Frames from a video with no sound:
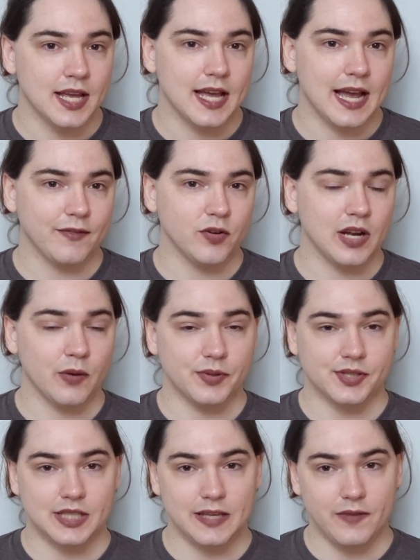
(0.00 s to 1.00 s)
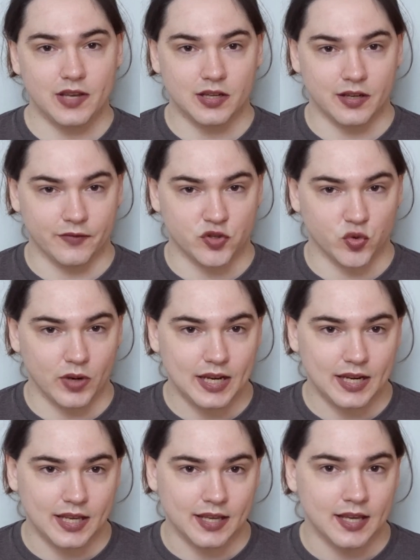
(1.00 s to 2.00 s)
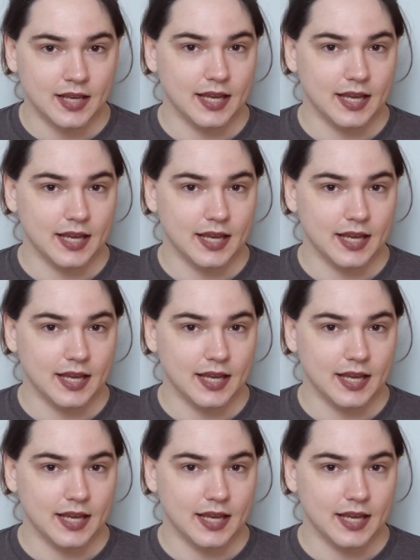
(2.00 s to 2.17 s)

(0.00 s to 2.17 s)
after not receiving enough training